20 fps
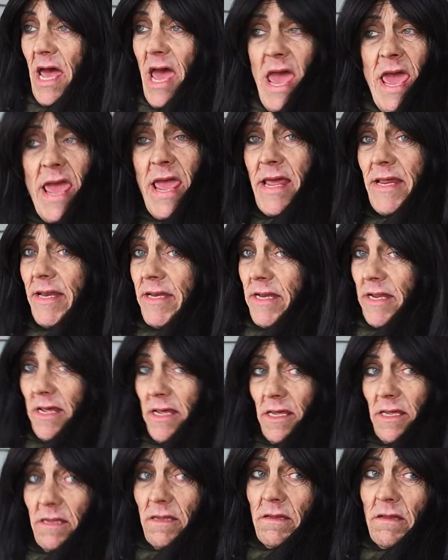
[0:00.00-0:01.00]
I hated
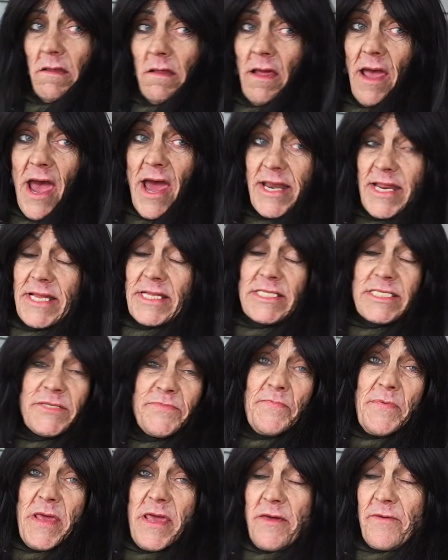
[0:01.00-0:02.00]
it. I didn't
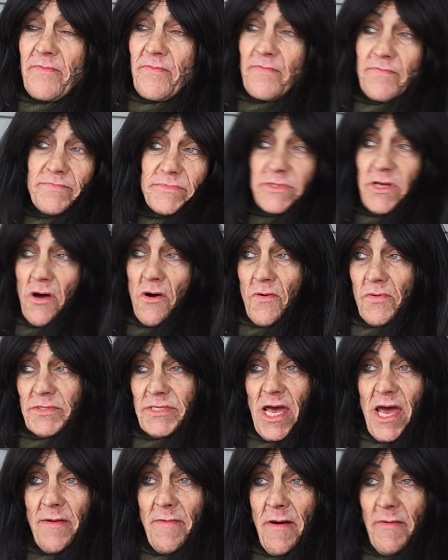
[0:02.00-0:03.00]
speak the whole
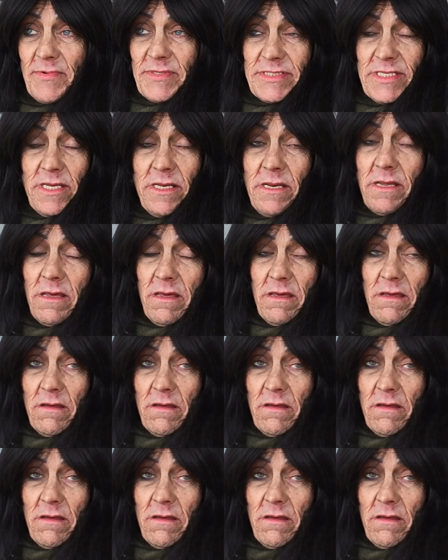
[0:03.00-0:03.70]
time I was in there.